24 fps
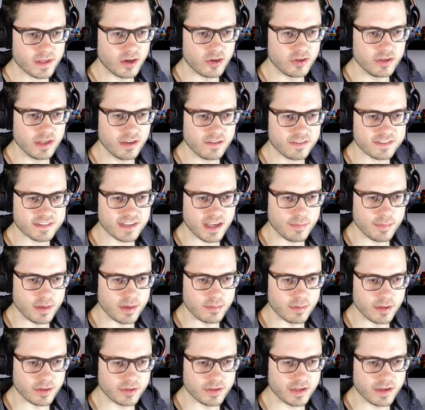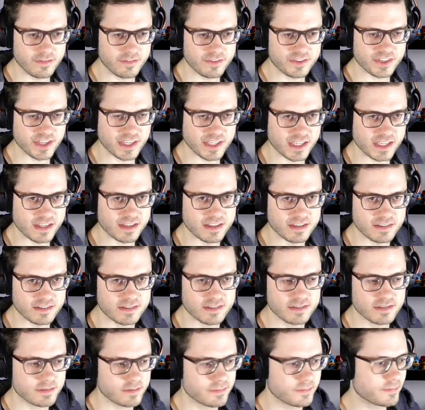I only have Psybeam, I don't have Psychic
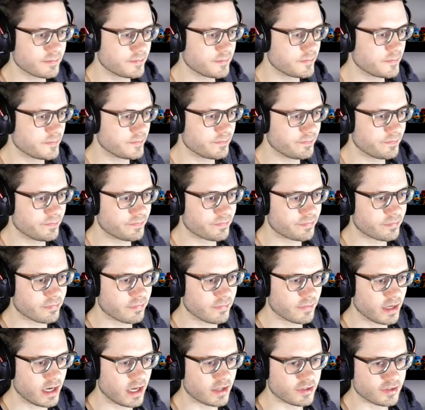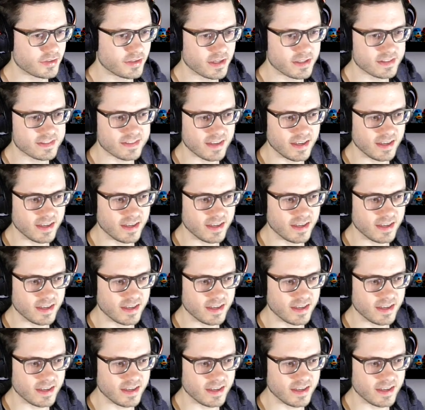yet. I thought I had